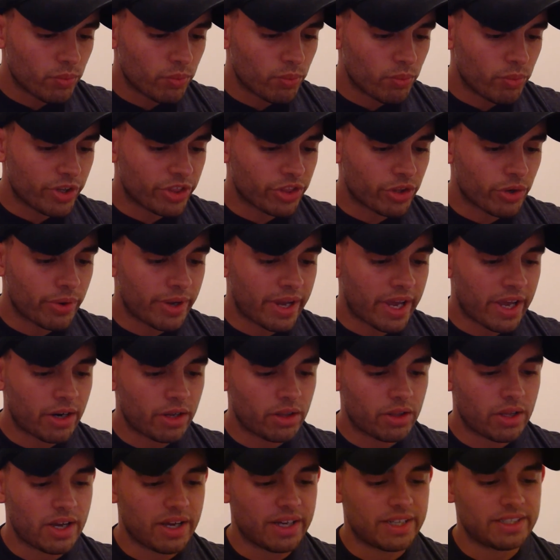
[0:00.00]

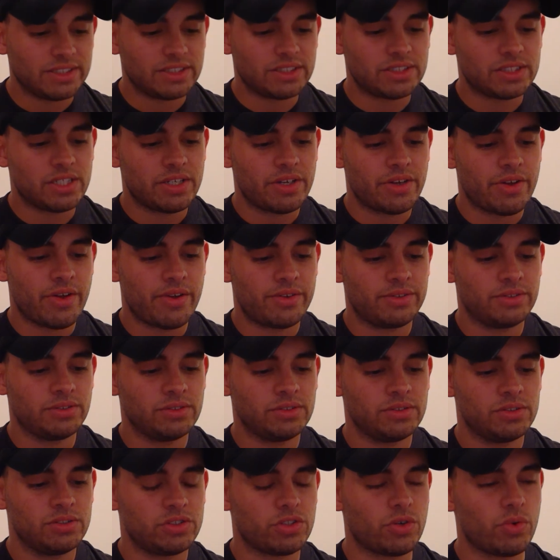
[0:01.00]
withoanalides.
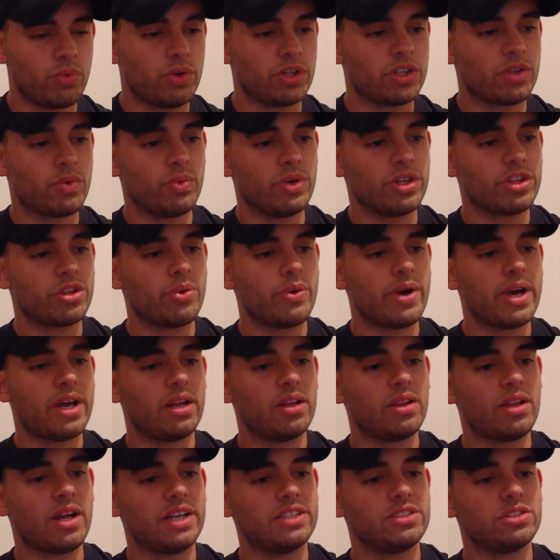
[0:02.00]
So what the
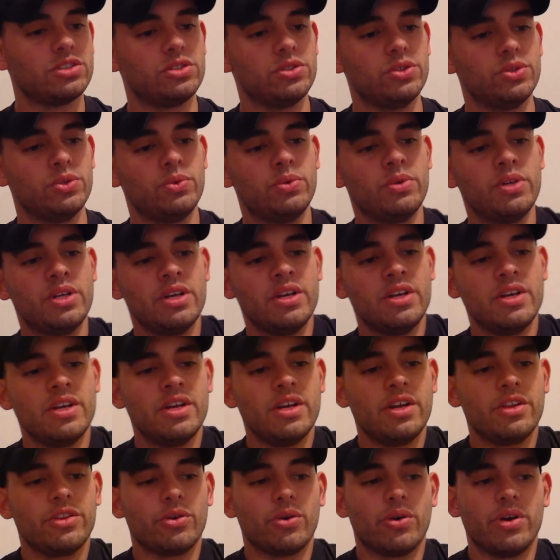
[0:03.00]
withoanalides do,
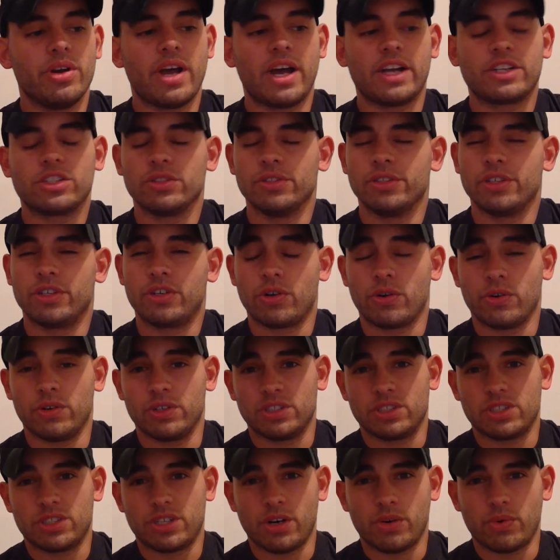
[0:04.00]
they're a naturally occurring
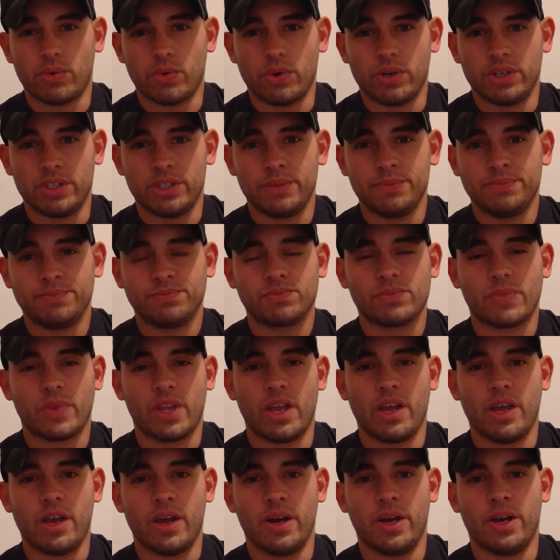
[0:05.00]
steroid,
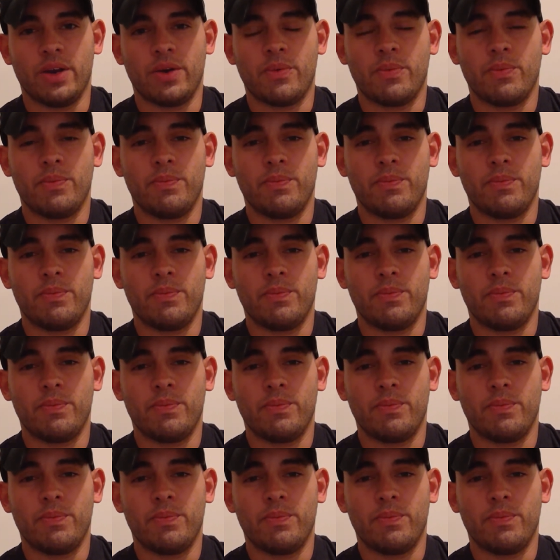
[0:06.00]
and